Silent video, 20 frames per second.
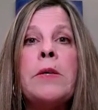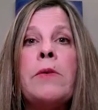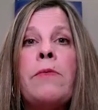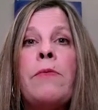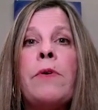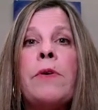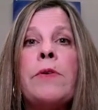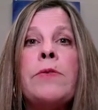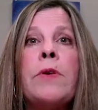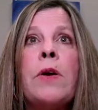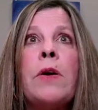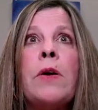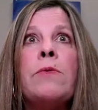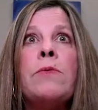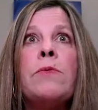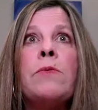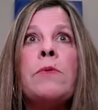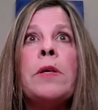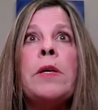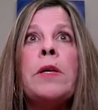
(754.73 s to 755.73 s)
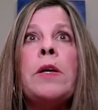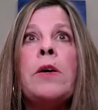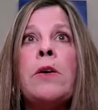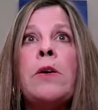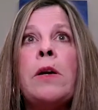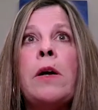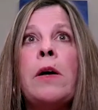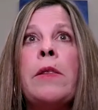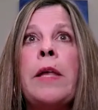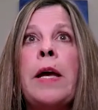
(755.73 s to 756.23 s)
So Frisco's really
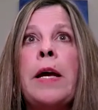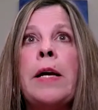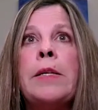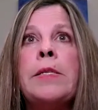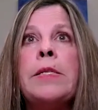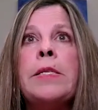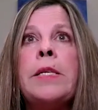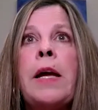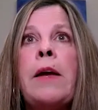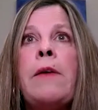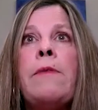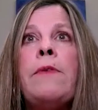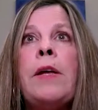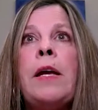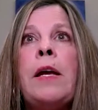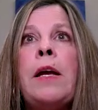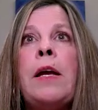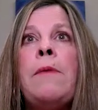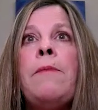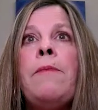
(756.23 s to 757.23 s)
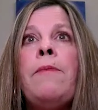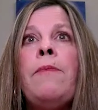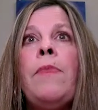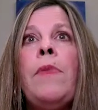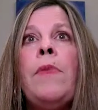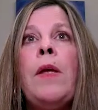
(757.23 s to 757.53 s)
good on that safety.